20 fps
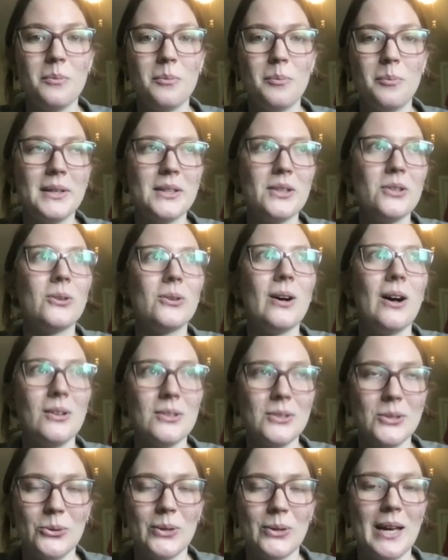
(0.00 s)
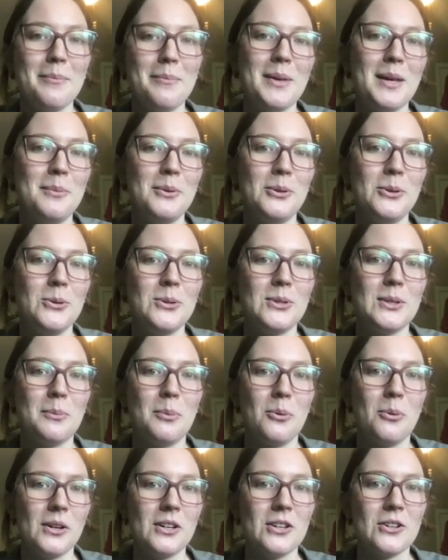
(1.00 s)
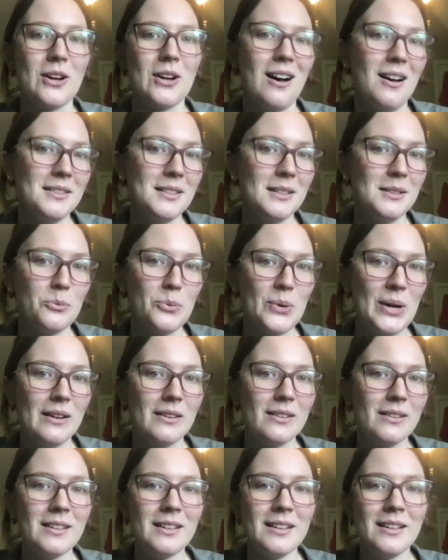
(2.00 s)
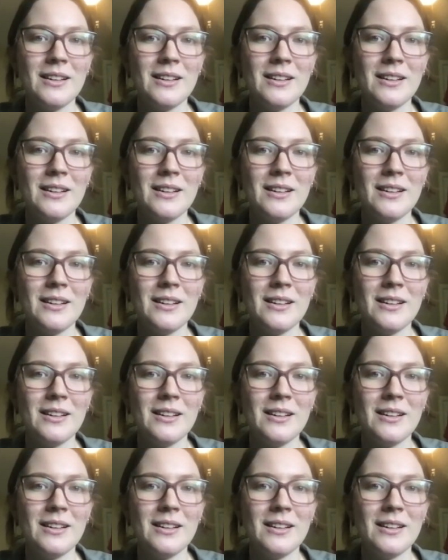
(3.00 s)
but you'll also get people who support your cause as well.